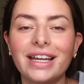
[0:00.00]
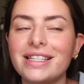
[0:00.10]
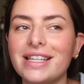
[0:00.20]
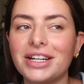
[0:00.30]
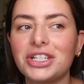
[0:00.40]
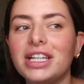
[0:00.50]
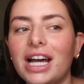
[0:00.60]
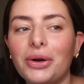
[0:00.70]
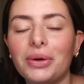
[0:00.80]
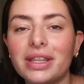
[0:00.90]
it is actually
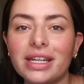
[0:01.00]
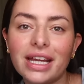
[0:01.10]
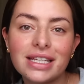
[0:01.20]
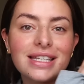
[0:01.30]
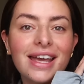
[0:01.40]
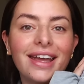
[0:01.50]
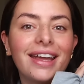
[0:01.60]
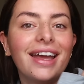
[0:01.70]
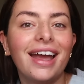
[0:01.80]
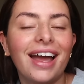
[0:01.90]
now the next
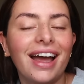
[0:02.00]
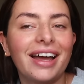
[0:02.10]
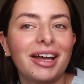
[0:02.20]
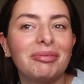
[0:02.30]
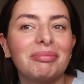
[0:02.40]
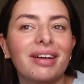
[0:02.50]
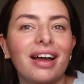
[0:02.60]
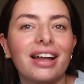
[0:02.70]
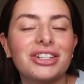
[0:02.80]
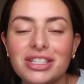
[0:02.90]
day. Um,
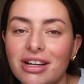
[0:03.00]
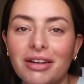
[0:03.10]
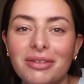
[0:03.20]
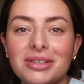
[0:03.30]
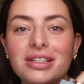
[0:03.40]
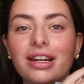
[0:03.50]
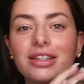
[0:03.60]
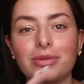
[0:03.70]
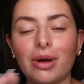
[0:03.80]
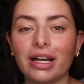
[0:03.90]
I just kind of got stuck
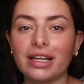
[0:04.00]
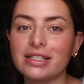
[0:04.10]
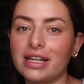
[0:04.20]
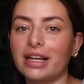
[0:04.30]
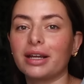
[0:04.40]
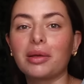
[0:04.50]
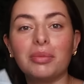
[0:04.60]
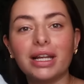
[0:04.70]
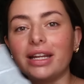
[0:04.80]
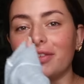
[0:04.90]
into work yesterday and
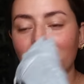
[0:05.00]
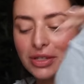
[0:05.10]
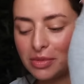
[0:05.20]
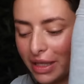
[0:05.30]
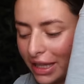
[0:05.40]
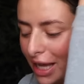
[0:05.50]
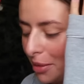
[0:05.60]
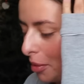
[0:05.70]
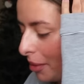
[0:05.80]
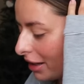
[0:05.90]
completely forgot to pick the
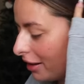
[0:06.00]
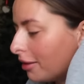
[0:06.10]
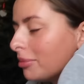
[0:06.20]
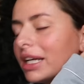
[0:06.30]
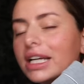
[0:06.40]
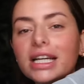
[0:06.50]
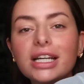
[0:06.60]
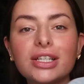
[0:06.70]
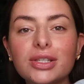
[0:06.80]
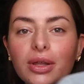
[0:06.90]
camera back up.
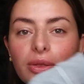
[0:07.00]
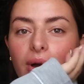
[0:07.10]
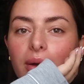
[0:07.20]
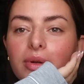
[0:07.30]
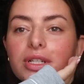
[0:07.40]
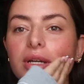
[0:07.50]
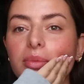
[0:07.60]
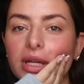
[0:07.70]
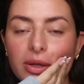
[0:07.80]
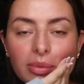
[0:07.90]
So I thought I would
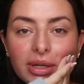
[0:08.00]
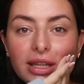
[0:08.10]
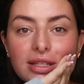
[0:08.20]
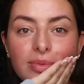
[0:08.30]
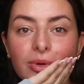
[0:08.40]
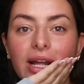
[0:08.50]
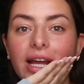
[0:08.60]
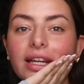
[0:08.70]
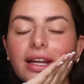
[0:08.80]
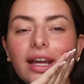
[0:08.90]
pick you up again this
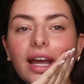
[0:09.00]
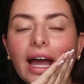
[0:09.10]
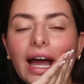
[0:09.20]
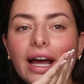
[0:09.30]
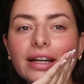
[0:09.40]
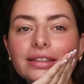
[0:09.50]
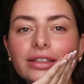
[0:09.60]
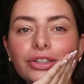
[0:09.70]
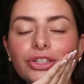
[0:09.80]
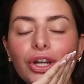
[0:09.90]
morning
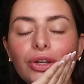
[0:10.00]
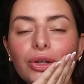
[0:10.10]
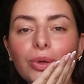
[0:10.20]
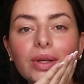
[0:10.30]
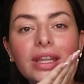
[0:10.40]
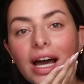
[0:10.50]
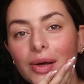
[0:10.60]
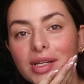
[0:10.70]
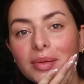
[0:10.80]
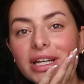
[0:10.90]
and show you the
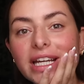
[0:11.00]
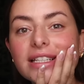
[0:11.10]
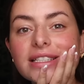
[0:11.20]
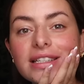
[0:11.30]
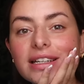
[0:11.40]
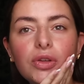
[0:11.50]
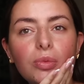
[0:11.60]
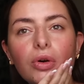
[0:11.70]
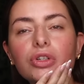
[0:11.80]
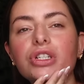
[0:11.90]
house updates. If you
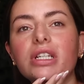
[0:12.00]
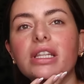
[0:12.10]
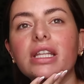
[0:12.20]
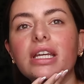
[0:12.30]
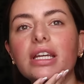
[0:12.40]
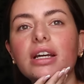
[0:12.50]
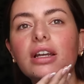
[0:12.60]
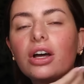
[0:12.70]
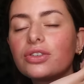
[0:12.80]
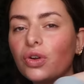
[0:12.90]
watched the
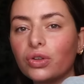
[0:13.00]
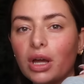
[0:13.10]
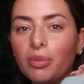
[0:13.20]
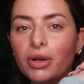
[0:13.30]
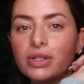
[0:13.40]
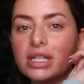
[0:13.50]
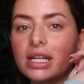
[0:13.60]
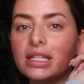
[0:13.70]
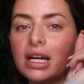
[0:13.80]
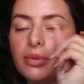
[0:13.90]
last vlog that I
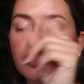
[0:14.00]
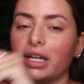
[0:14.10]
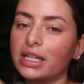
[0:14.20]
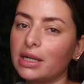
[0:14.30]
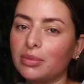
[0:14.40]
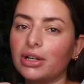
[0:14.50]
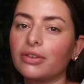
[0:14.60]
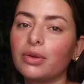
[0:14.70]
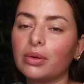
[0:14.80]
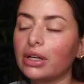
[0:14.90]
posted, I will link it down below
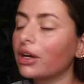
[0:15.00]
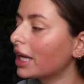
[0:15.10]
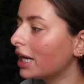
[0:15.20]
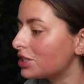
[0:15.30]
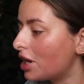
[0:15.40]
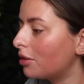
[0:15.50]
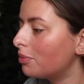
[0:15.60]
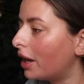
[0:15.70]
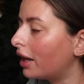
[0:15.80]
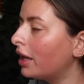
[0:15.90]
if you want to go and catch up.
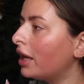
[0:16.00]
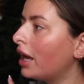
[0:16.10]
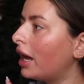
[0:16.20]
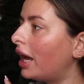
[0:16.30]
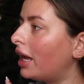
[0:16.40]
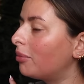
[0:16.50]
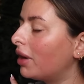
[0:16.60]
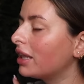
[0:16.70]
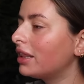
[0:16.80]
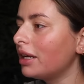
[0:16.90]
But um,
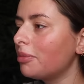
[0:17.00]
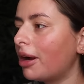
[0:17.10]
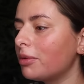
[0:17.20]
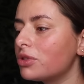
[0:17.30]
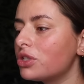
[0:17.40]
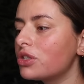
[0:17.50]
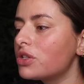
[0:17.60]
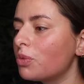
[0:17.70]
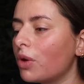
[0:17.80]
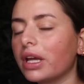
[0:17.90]
I think Brad was
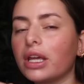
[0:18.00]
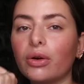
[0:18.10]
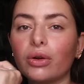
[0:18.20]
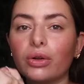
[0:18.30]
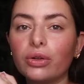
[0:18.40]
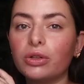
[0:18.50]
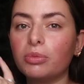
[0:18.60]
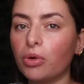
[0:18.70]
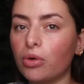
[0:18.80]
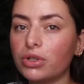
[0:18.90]
just working on the
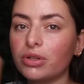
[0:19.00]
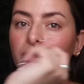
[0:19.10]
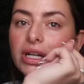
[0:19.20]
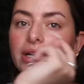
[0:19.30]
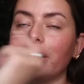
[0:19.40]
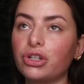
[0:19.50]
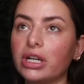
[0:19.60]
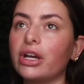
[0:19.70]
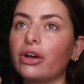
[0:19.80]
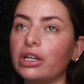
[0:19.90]
porch and we had
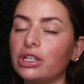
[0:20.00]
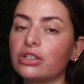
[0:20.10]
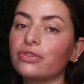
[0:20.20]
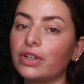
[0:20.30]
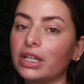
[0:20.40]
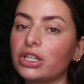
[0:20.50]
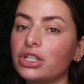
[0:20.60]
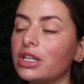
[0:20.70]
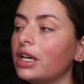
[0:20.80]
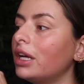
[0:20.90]
literally only just
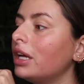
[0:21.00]
finished